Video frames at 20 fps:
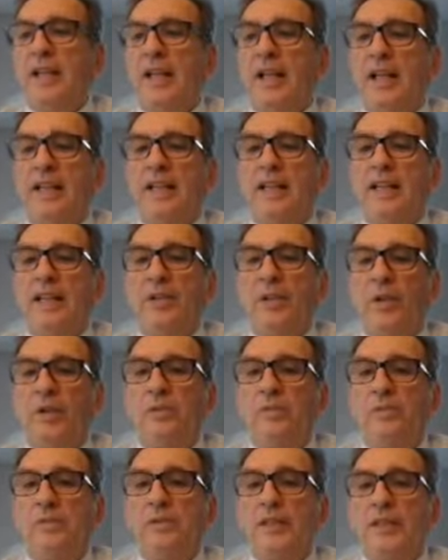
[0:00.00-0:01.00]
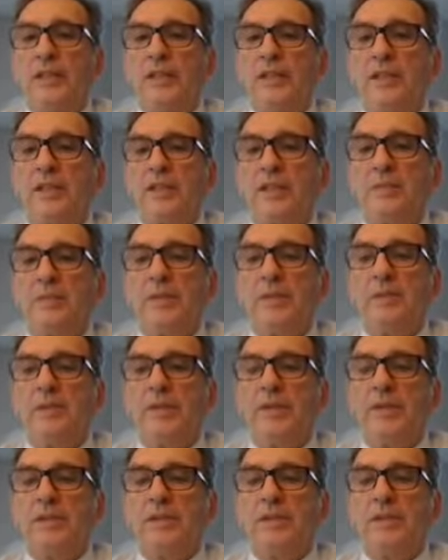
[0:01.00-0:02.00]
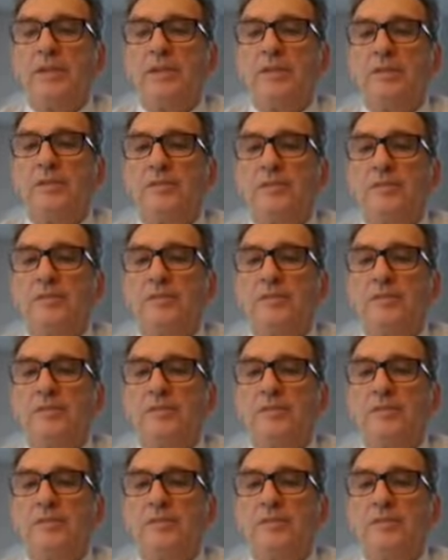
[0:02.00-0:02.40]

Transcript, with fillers: and at home, says Premier Legault.